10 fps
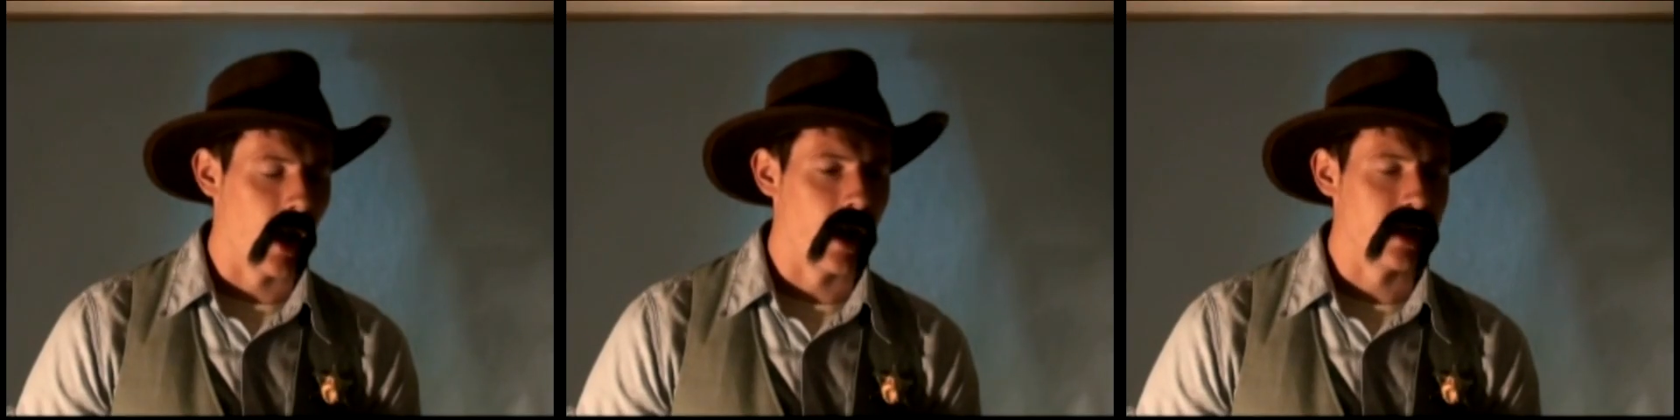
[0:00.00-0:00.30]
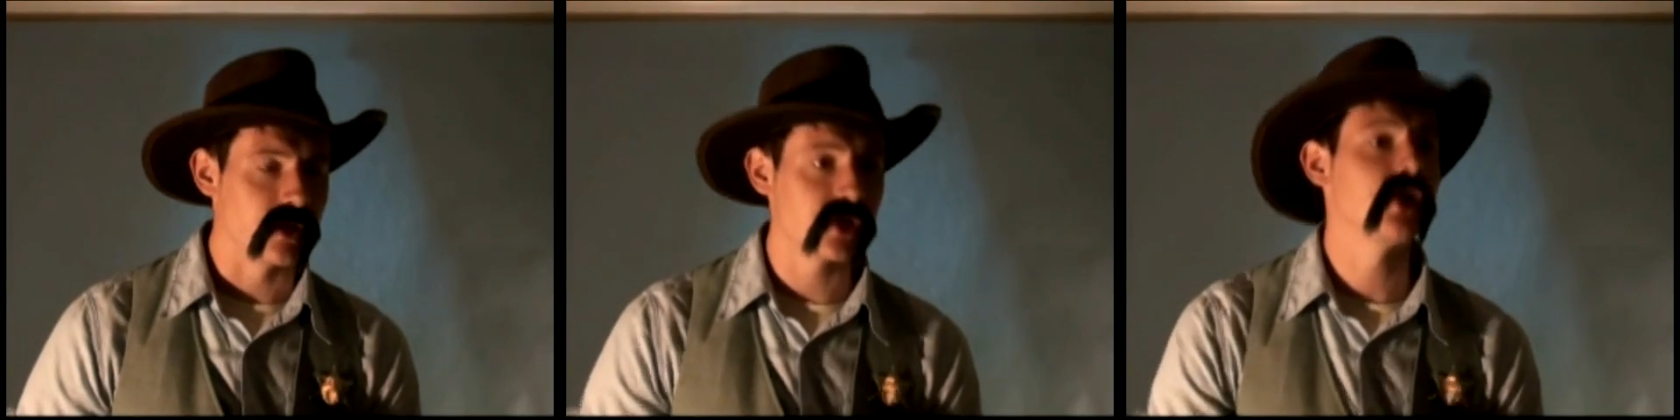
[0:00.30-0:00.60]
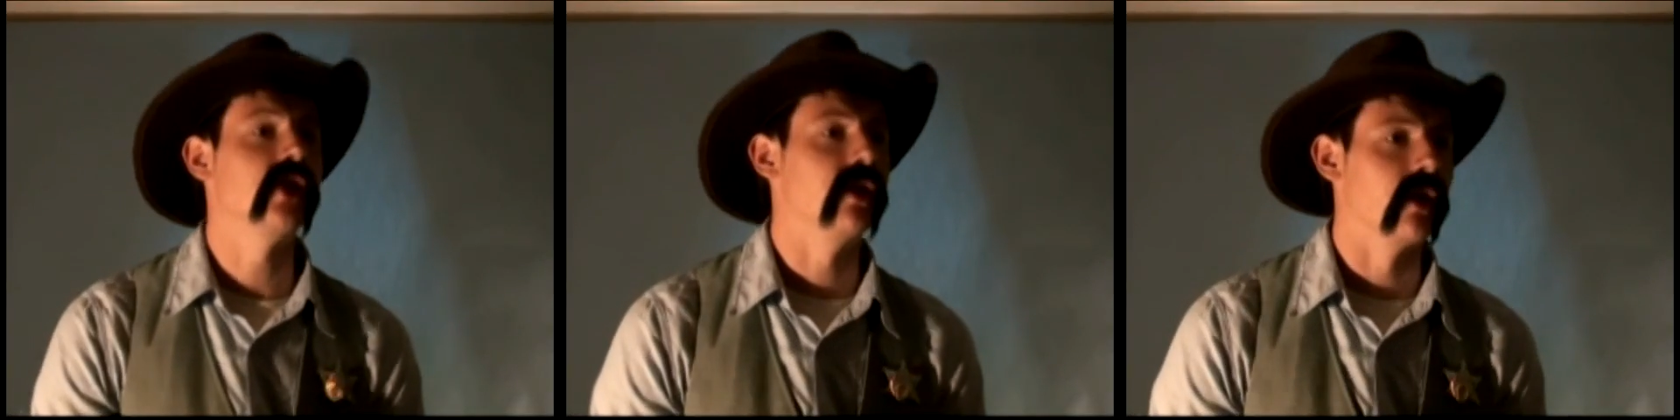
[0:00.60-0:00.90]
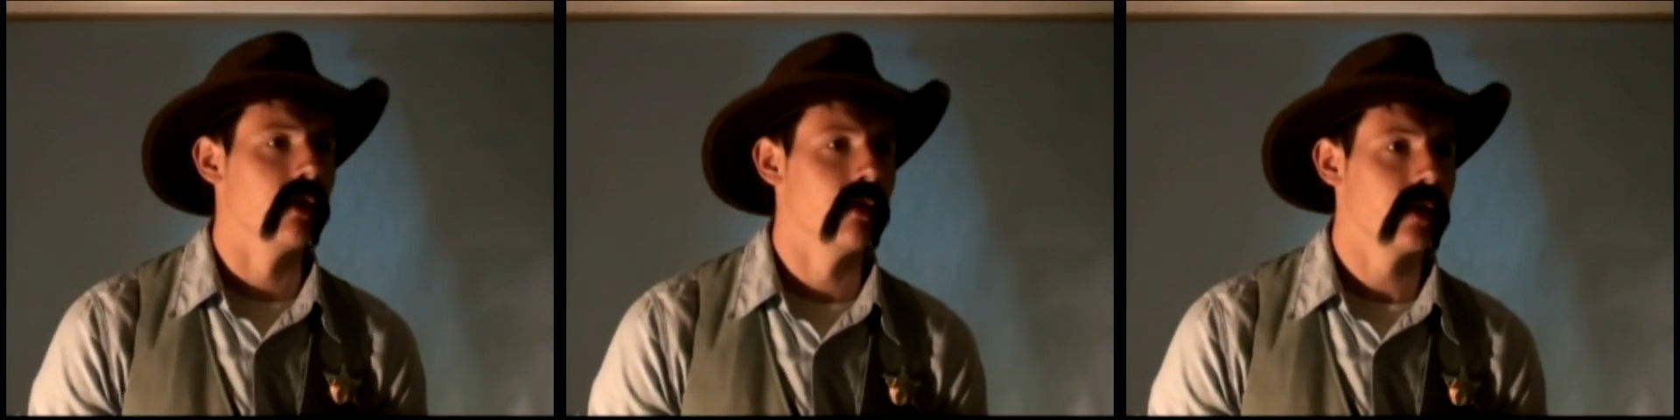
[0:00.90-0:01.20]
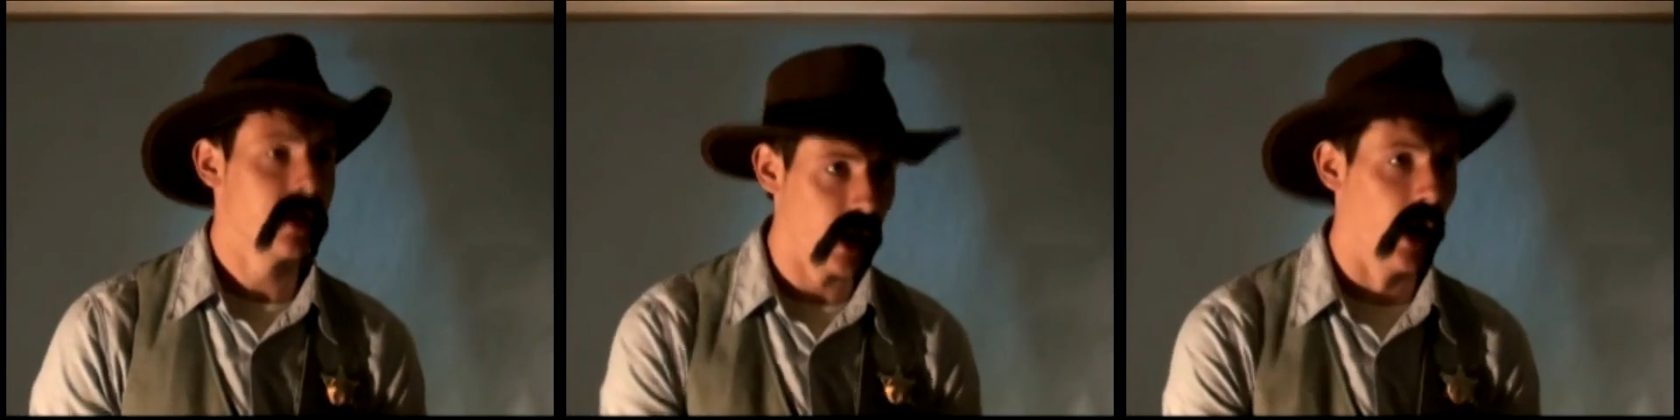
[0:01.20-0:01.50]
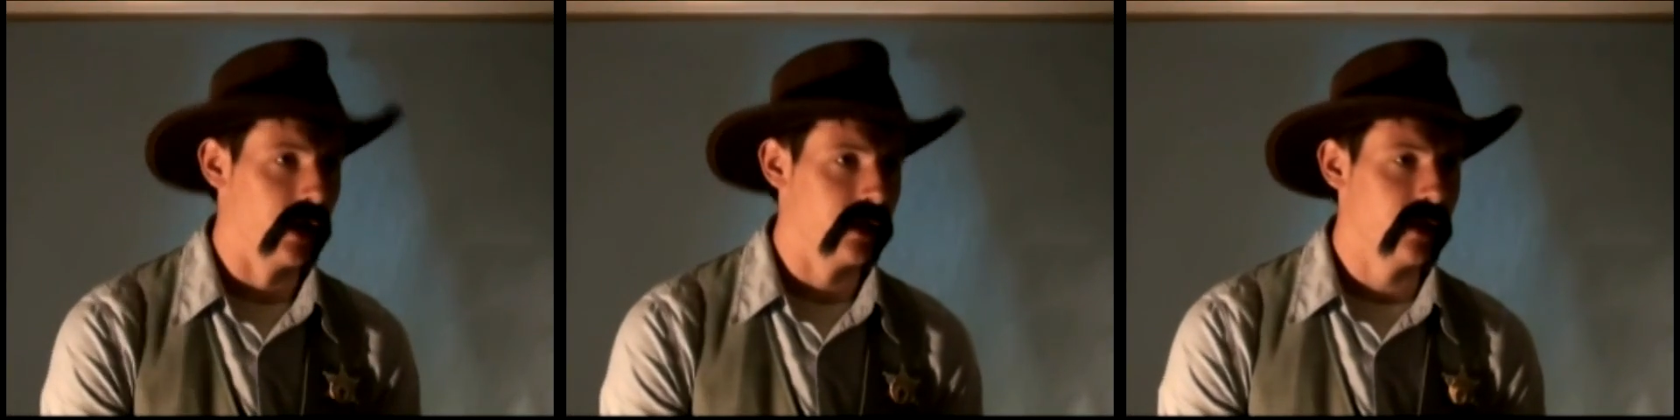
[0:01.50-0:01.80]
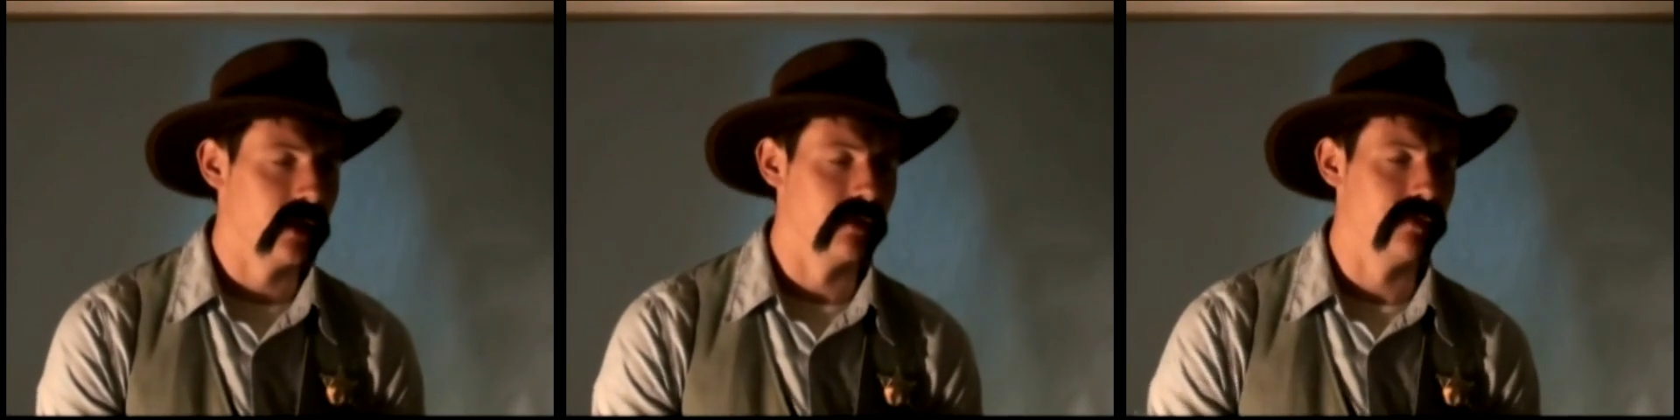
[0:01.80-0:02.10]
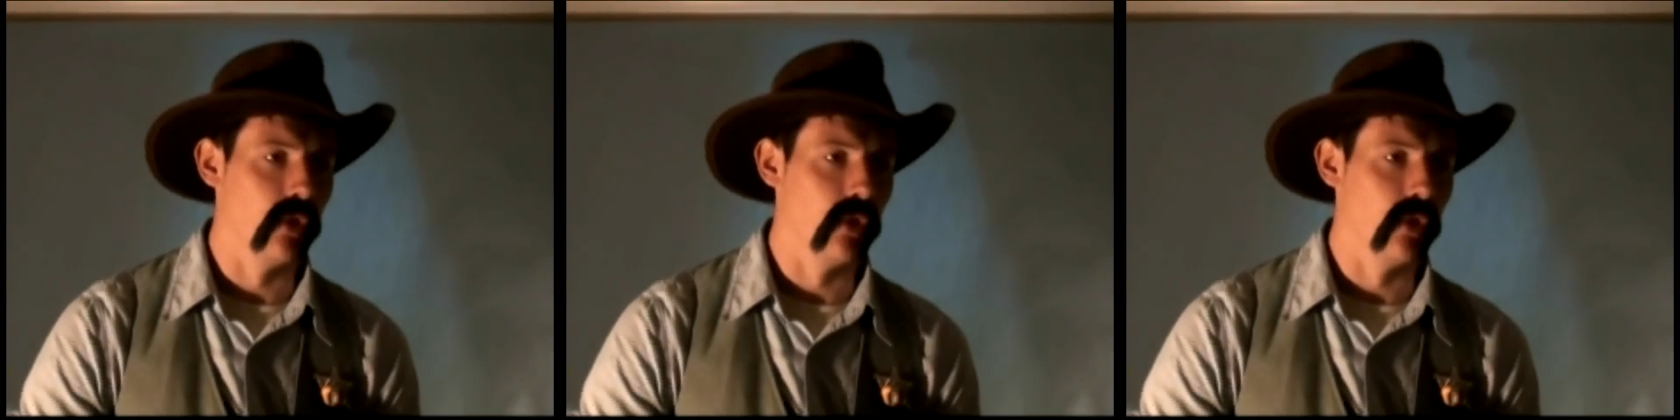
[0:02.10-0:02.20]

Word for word: I could see the gun in the